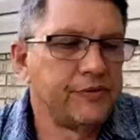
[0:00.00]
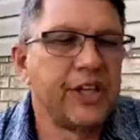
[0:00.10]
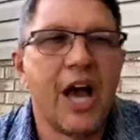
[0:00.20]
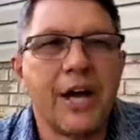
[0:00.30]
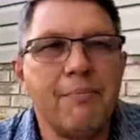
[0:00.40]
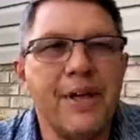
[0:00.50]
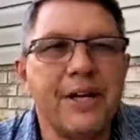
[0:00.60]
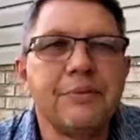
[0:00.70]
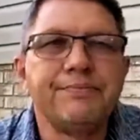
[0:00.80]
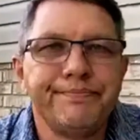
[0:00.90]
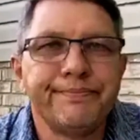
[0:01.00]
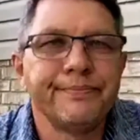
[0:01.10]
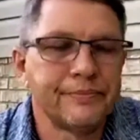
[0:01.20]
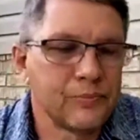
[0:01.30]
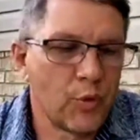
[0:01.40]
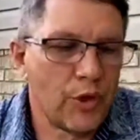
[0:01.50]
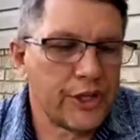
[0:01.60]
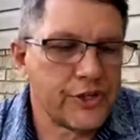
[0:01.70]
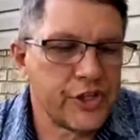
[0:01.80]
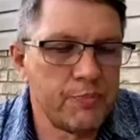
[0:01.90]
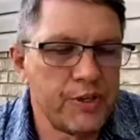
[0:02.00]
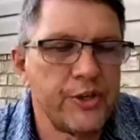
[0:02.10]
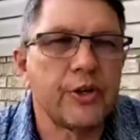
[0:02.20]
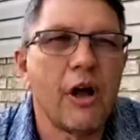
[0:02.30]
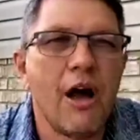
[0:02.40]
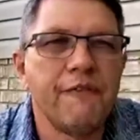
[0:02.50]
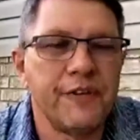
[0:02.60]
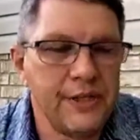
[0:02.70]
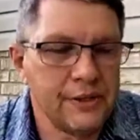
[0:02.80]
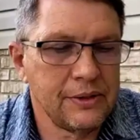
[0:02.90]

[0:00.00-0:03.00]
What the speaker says: You got a minute while you're sipping your coffee?